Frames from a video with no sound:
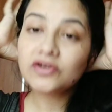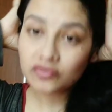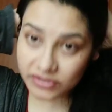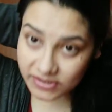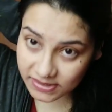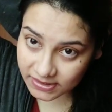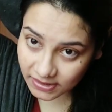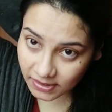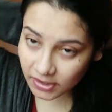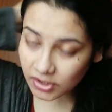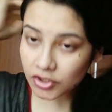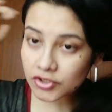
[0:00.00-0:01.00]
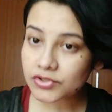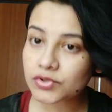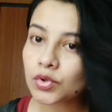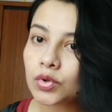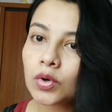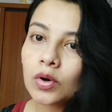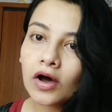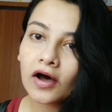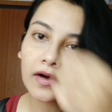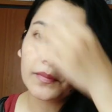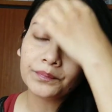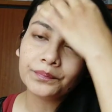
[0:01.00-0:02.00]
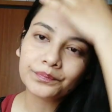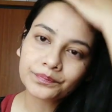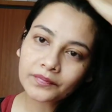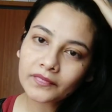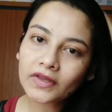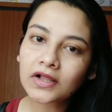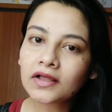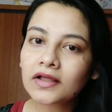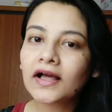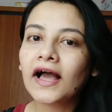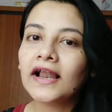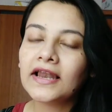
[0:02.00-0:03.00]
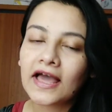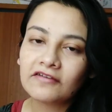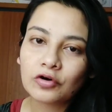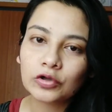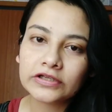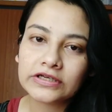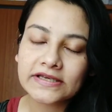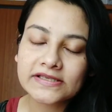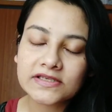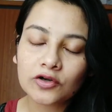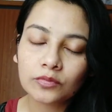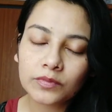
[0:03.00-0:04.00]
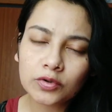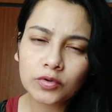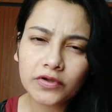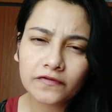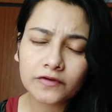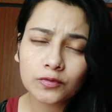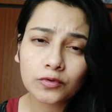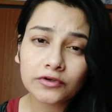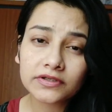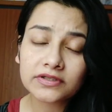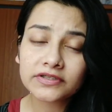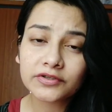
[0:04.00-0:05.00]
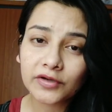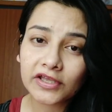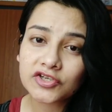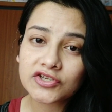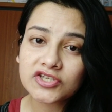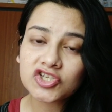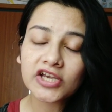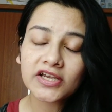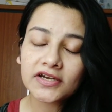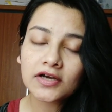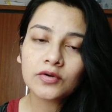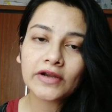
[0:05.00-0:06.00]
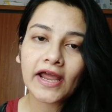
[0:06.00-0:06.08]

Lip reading: Pinterest. So I'll have all the links down below. If you want, you can just check it out.